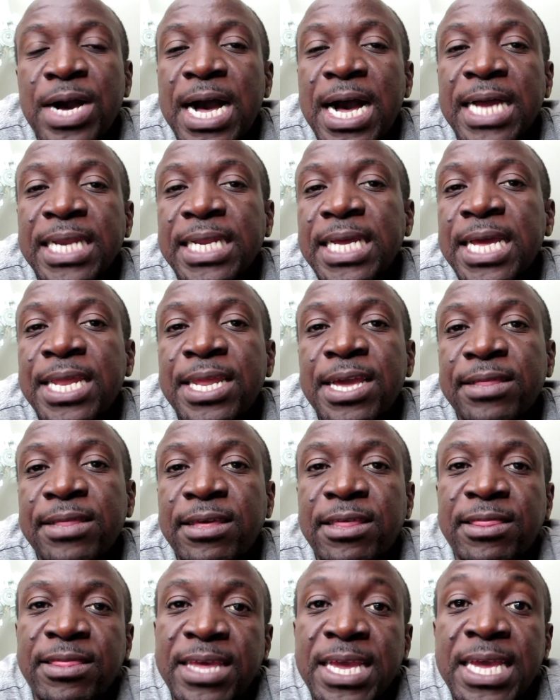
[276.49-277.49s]
and any
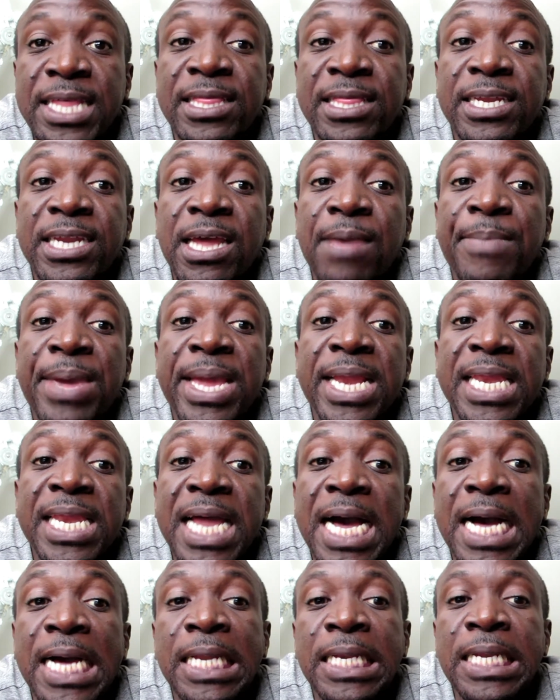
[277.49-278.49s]
other thing that I may
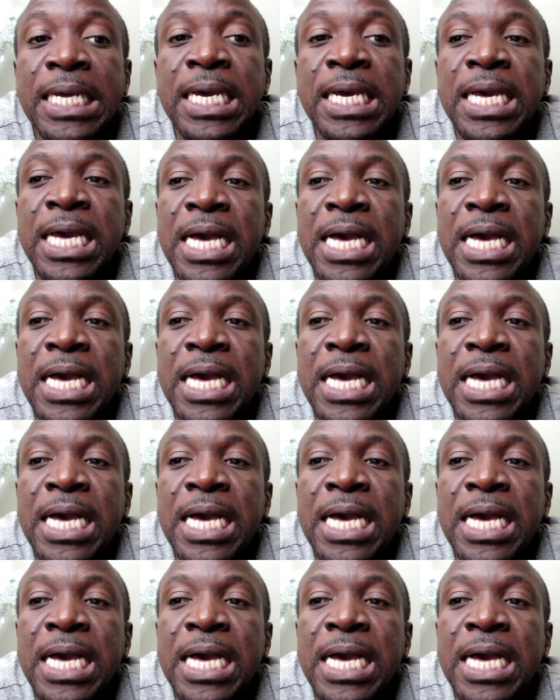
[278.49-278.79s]
learn